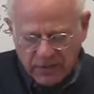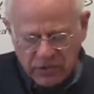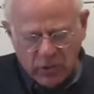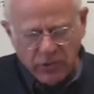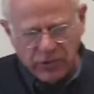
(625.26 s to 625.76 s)

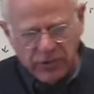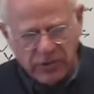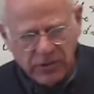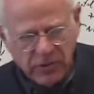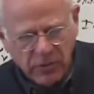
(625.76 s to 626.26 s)

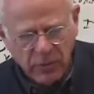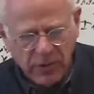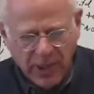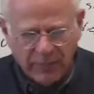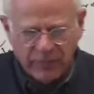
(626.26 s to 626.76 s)
soldiers who
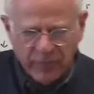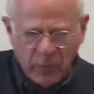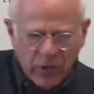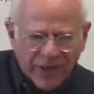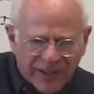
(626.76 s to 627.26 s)
came from the
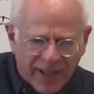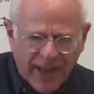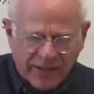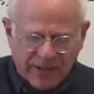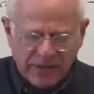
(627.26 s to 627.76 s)
working
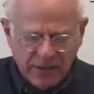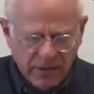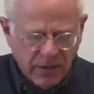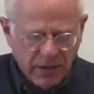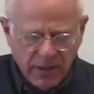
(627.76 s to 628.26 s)
class
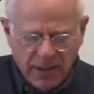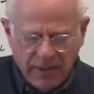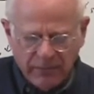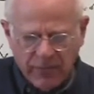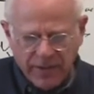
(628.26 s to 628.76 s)

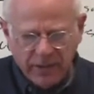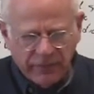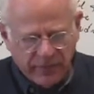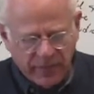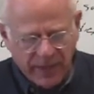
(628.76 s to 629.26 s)
rather
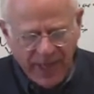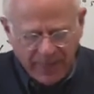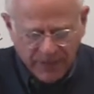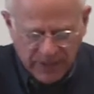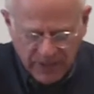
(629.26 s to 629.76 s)
from the
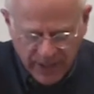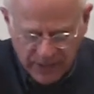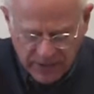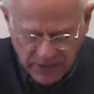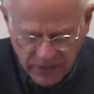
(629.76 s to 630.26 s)
capitalist
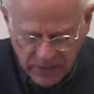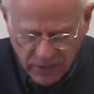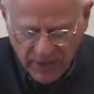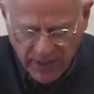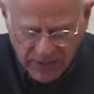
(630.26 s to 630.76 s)
class.
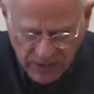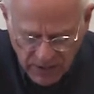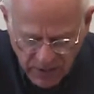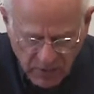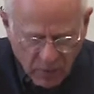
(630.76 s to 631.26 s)
So hence,
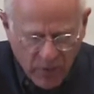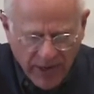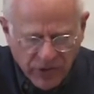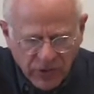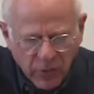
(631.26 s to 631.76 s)

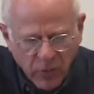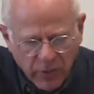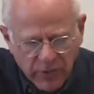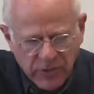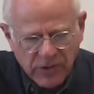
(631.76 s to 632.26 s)
why should the
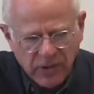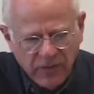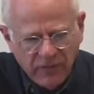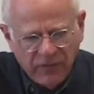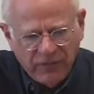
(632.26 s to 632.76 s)
workers
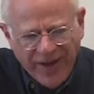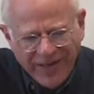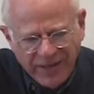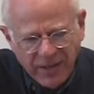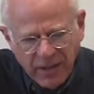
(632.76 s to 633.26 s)

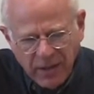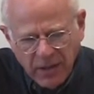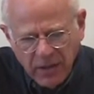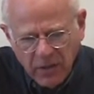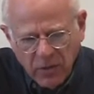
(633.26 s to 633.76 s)
fight
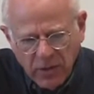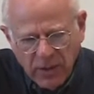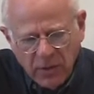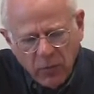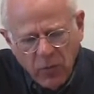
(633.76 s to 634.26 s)

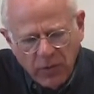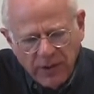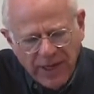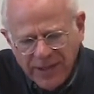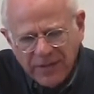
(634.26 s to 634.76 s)
in a war
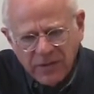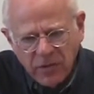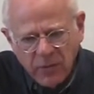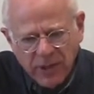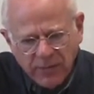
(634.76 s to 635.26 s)
that had nothing to
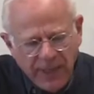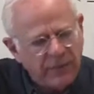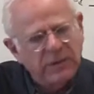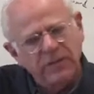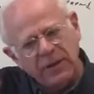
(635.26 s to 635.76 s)
do with them? That
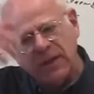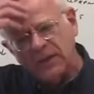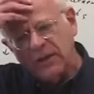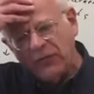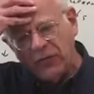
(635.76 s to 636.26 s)
was really a
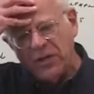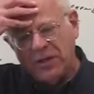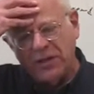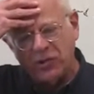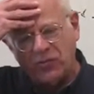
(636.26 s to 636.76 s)

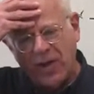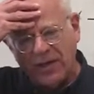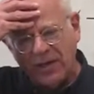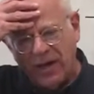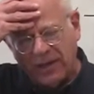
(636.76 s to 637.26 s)
different and
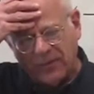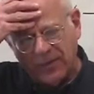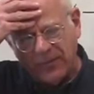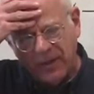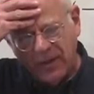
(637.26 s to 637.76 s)
striking
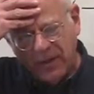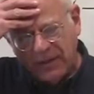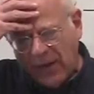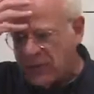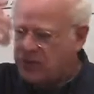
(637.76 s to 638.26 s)
argument.
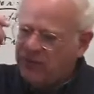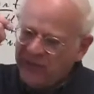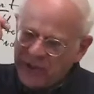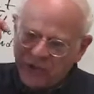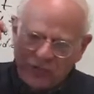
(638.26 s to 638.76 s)
That was
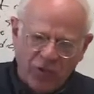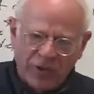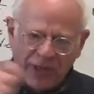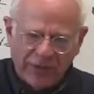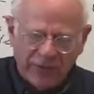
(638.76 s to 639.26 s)

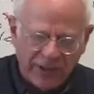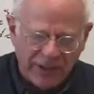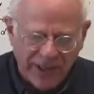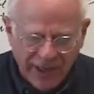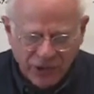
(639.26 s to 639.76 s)
extraordinarily
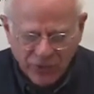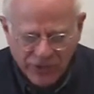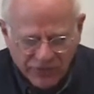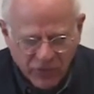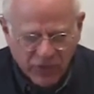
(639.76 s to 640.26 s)

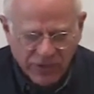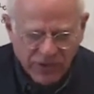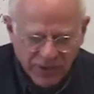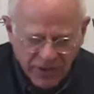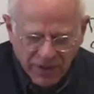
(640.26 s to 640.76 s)
dangerous, of course,